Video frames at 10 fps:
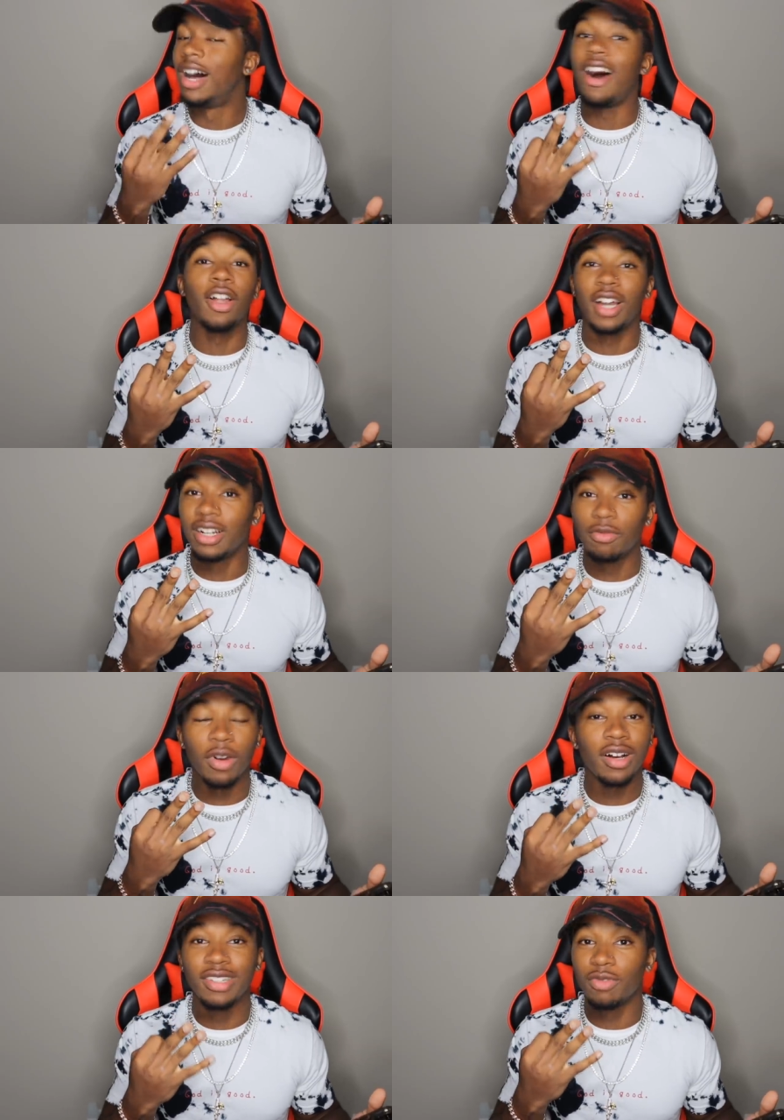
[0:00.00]
All
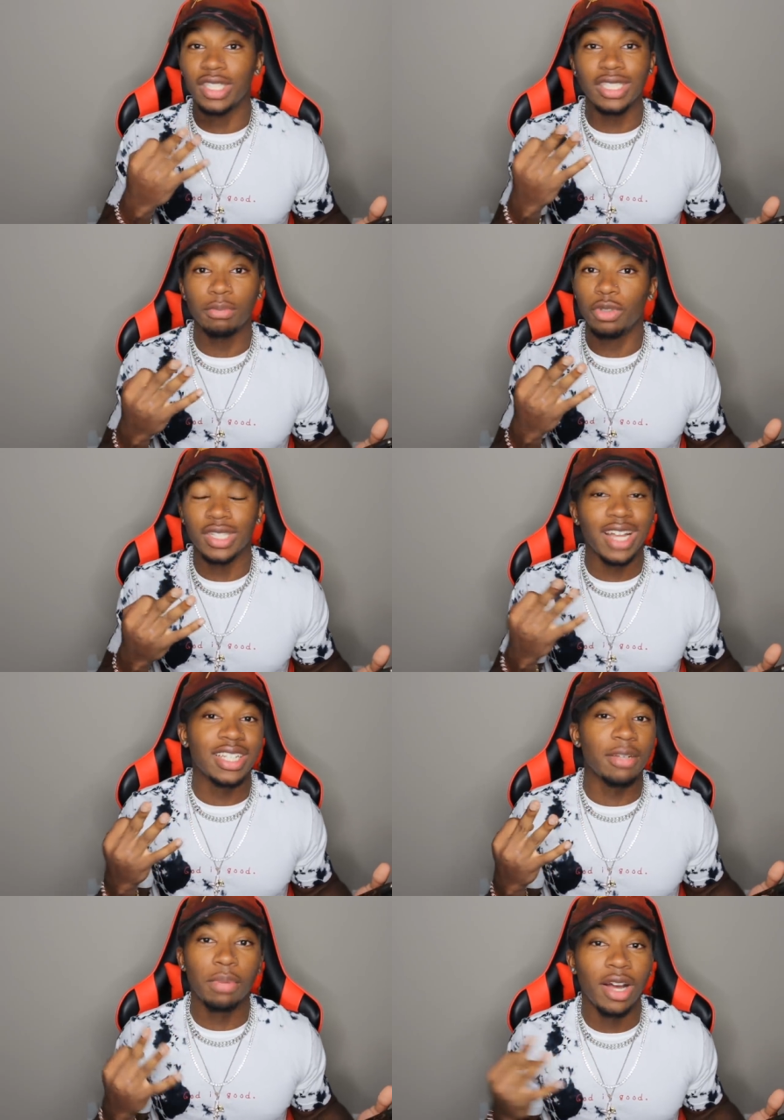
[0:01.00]
the unreleased music I
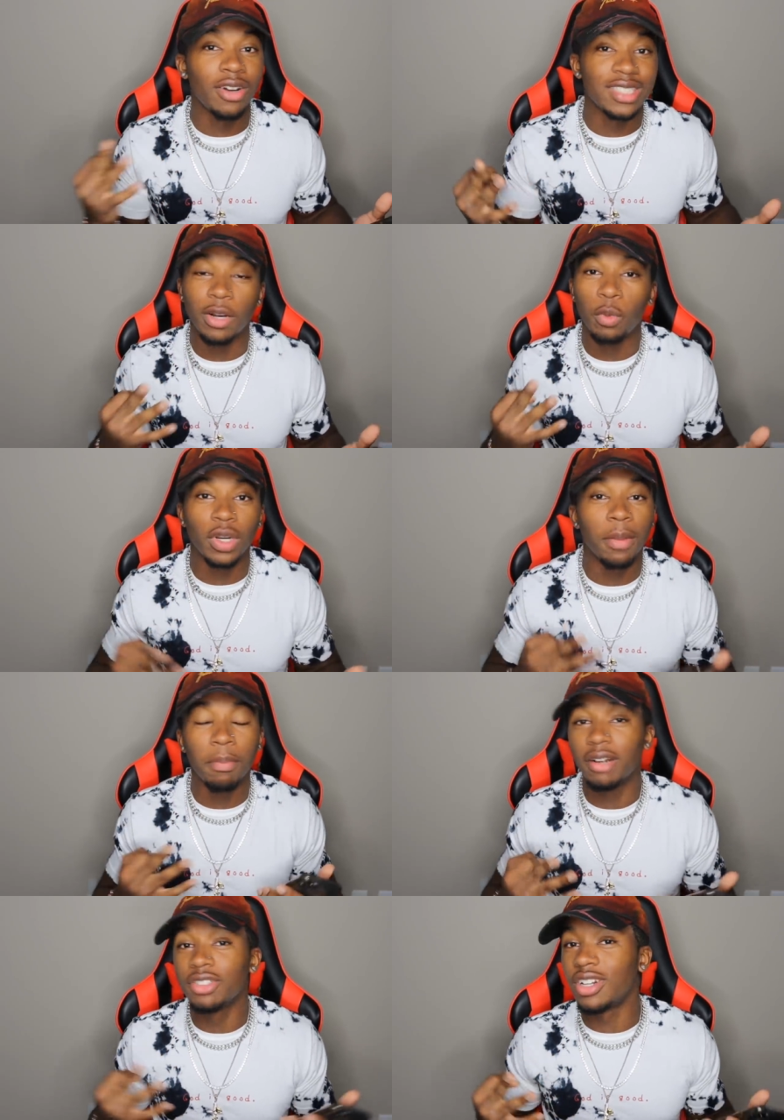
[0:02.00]
didn't put out because I don't want to
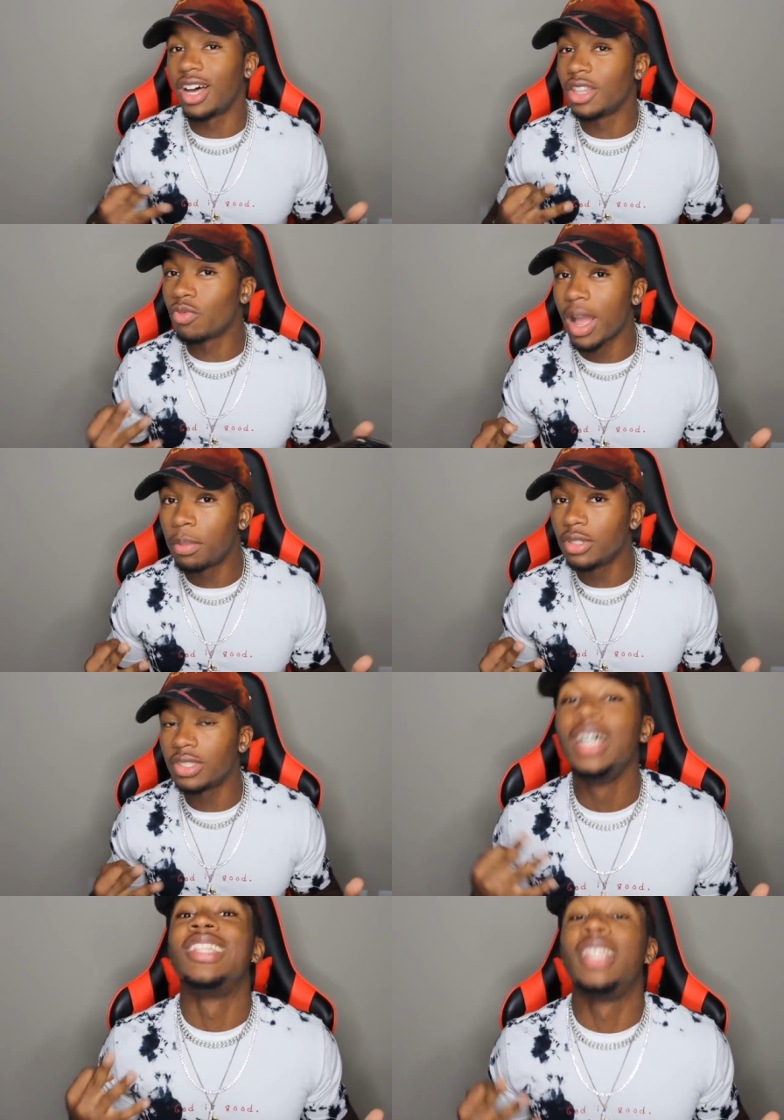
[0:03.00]
embarrass all the other
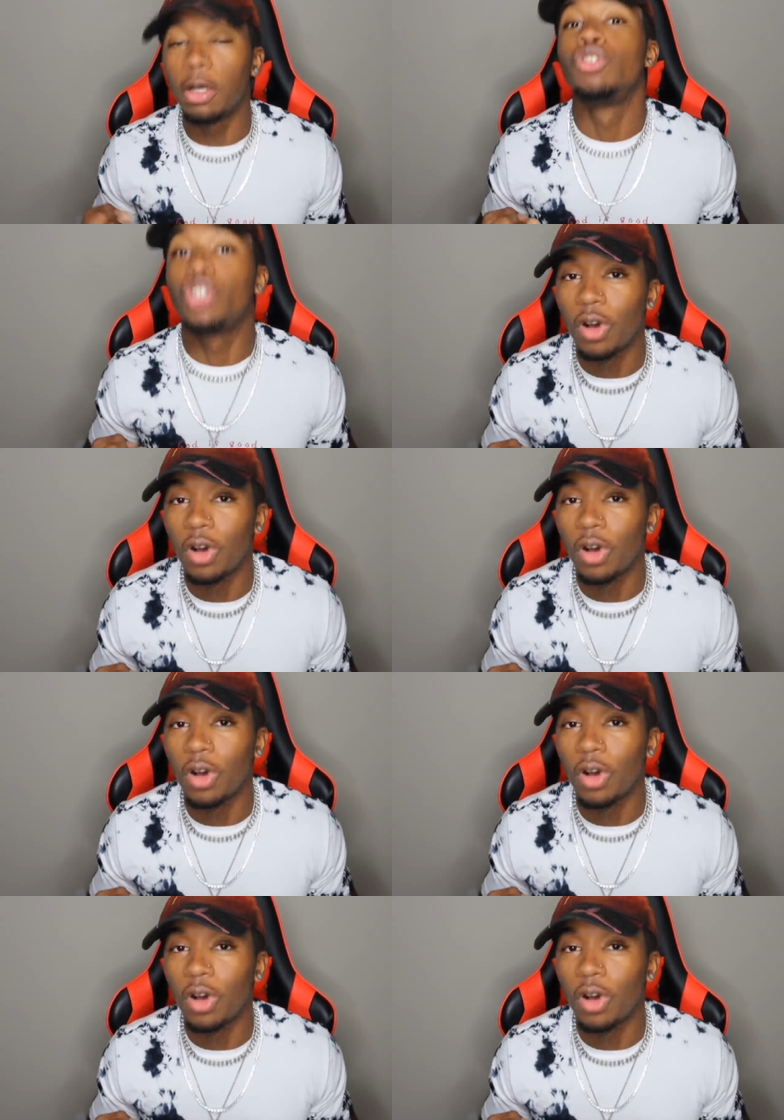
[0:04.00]
rappers, that was John